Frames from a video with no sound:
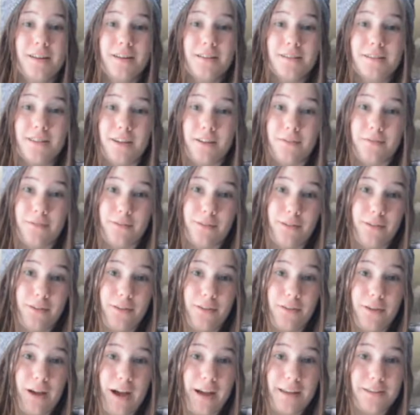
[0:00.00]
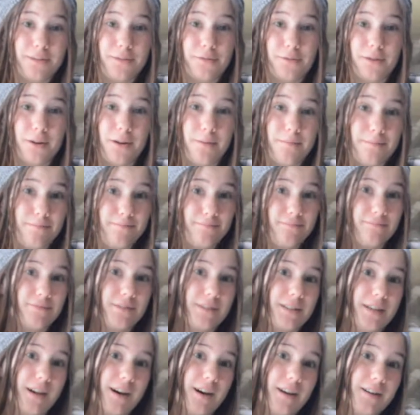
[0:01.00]
So for all you guys who want to
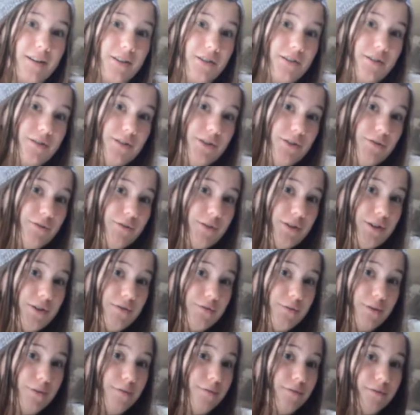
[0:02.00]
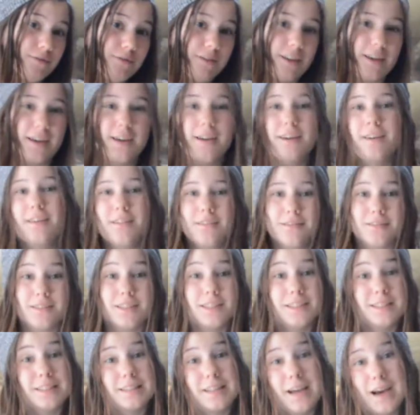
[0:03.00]
start doing your own thing,
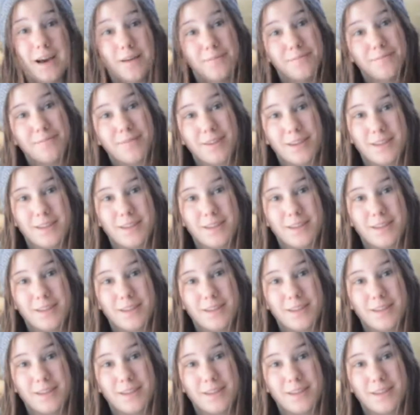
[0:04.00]
listen up,